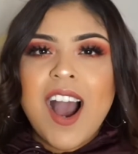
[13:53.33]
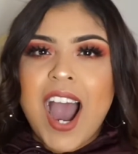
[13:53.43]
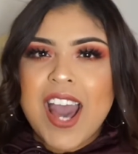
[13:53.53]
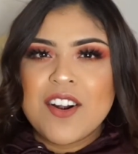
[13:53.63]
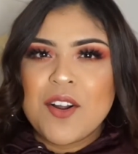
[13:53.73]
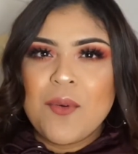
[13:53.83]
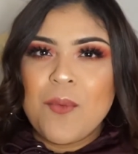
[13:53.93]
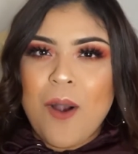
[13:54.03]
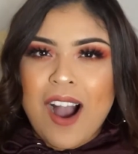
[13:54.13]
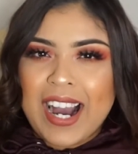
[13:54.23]
I don't know
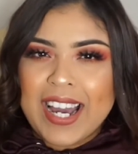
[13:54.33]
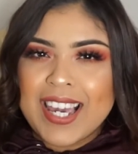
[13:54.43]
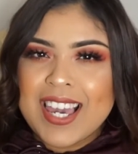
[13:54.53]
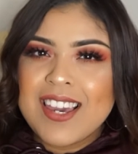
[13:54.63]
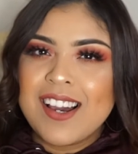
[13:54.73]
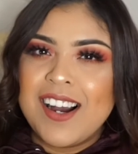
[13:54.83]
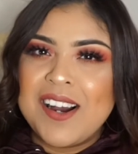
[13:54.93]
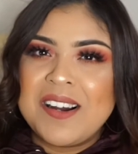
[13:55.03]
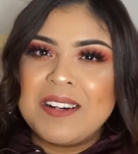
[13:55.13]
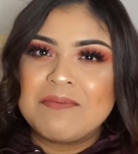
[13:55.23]

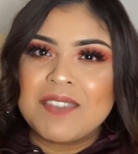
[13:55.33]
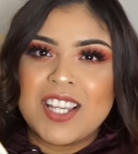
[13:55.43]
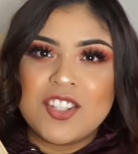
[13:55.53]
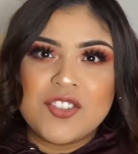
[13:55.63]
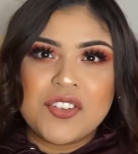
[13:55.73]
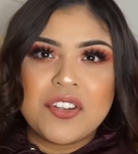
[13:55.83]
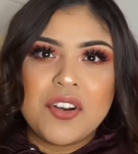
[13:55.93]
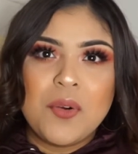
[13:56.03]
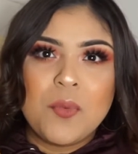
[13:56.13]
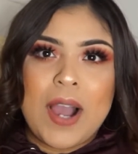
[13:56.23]
why. It should
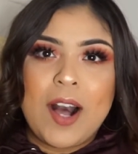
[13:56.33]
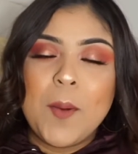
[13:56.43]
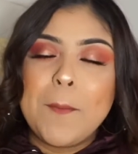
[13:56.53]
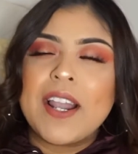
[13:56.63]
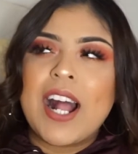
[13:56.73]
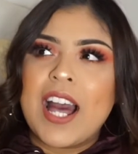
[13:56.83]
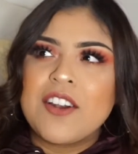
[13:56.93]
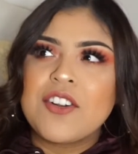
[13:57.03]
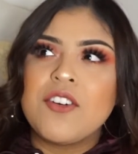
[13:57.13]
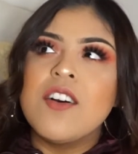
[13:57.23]
go well, but I
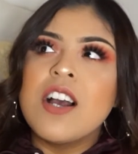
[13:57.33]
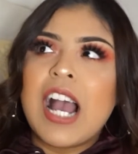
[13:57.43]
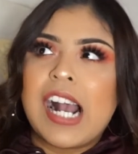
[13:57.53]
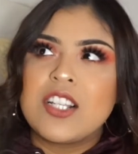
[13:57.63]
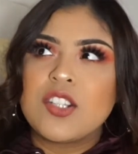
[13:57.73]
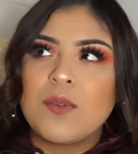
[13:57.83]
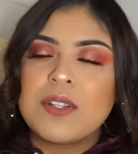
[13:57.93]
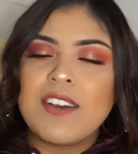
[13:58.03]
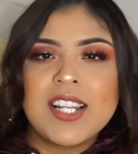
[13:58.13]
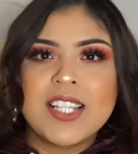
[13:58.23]
don't know. I just
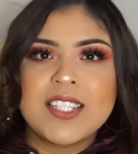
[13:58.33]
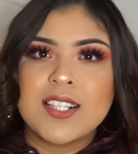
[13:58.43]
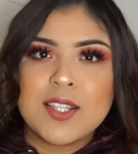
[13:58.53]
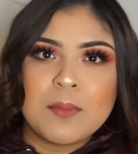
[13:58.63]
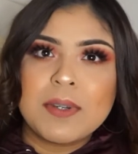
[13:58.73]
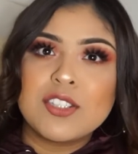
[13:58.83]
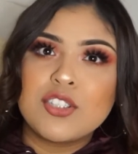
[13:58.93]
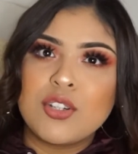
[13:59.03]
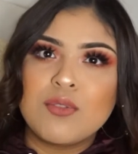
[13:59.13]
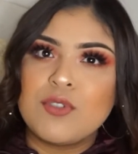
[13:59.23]
always find it's a little bit
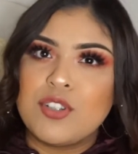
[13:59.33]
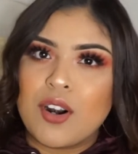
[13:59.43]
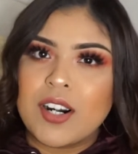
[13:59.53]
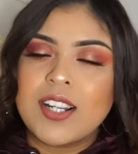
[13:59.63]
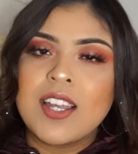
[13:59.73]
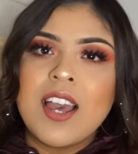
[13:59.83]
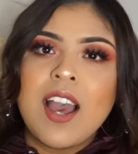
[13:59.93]
too dark.